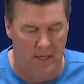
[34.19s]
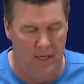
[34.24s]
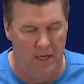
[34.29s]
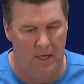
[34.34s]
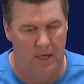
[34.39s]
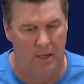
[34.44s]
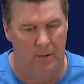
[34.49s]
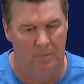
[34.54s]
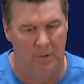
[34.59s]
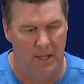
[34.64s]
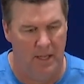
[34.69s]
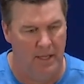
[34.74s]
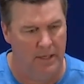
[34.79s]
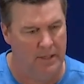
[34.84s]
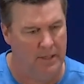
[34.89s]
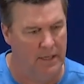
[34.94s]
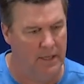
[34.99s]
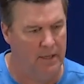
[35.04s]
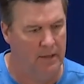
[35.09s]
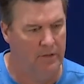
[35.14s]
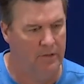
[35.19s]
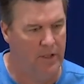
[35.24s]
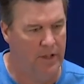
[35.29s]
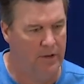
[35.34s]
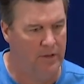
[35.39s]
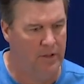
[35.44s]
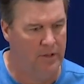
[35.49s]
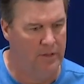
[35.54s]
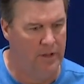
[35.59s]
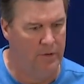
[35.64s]
And
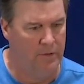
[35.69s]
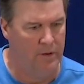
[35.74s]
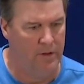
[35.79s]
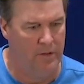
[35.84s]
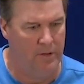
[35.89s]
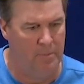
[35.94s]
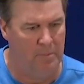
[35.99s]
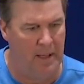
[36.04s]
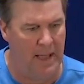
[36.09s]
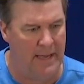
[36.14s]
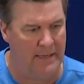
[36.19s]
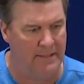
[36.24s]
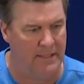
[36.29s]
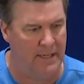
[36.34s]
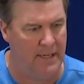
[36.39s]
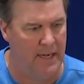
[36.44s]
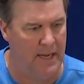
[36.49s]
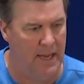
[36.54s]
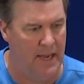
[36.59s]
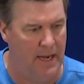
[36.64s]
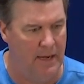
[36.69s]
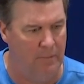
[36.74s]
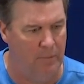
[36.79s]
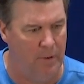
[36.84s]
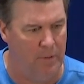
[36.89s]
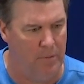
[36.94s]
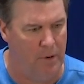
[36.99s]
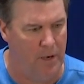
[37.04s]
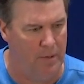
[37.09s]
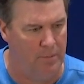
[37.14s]
then in the passing game,
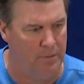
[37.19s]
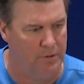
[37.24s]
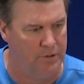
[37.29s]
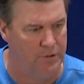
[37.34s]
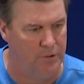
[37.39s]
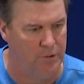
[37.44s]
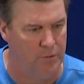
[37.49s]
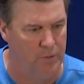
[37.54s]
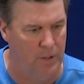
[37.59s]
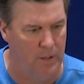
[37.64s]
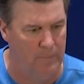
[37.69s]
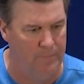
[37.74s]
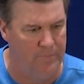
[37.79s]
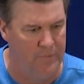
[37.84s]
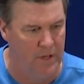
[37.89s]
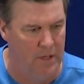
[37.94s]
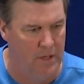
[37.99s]
we were able to